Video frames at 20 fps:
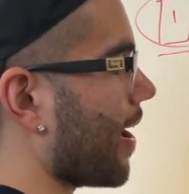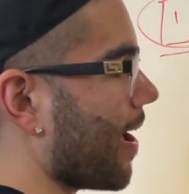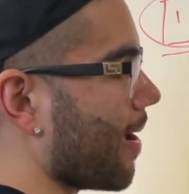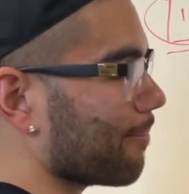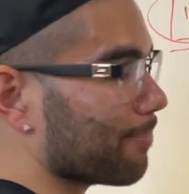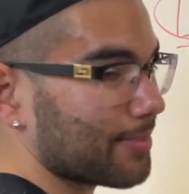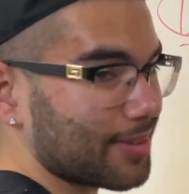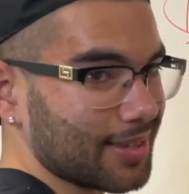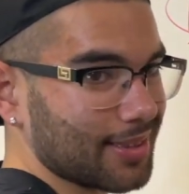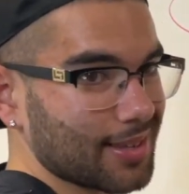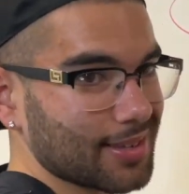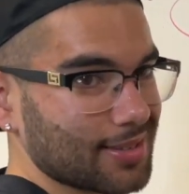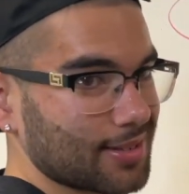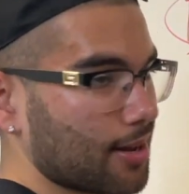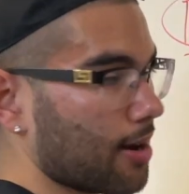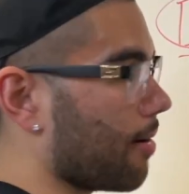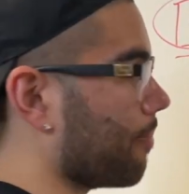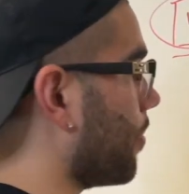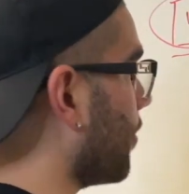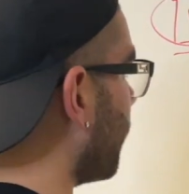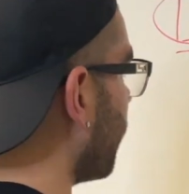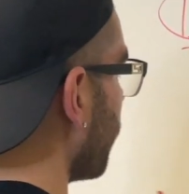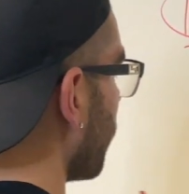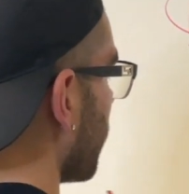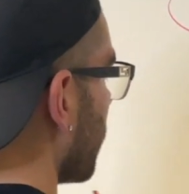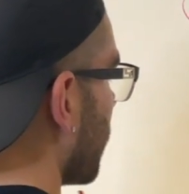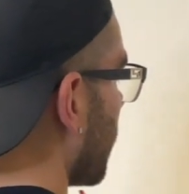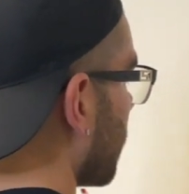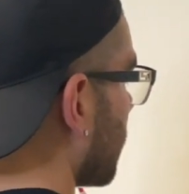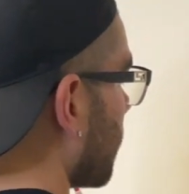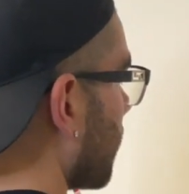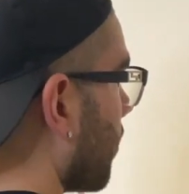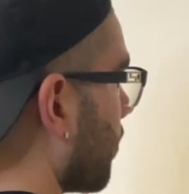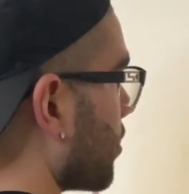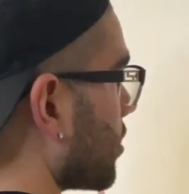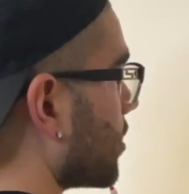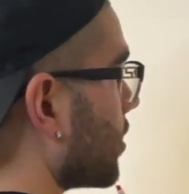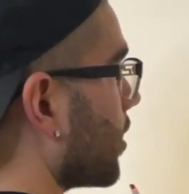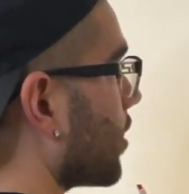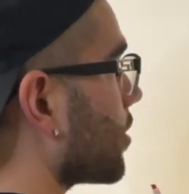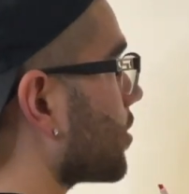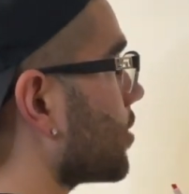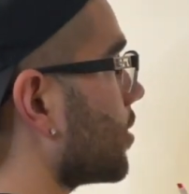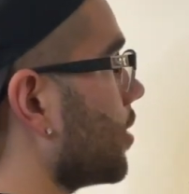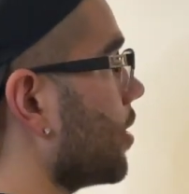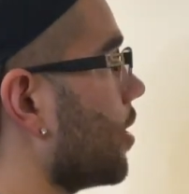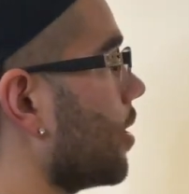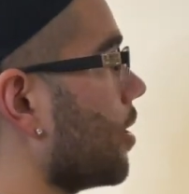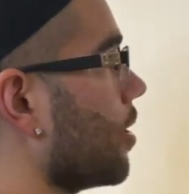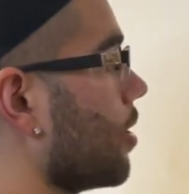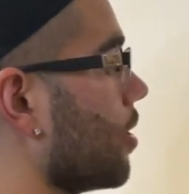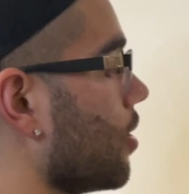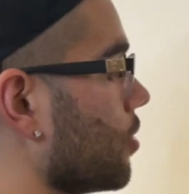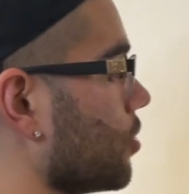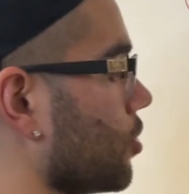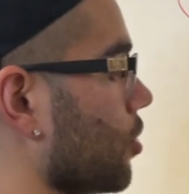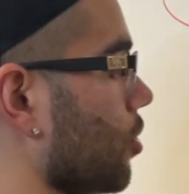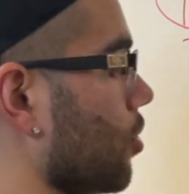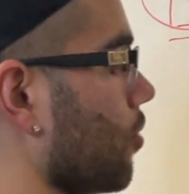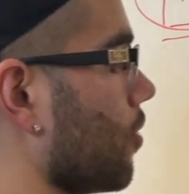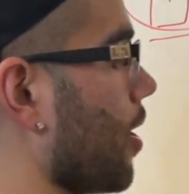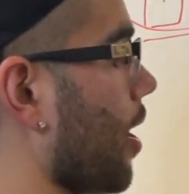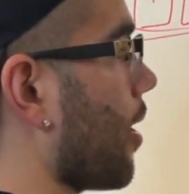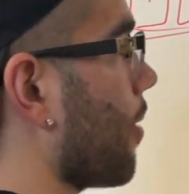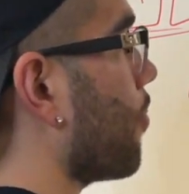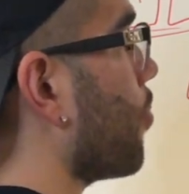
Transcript: empty this cup before you get to number 6. So you got to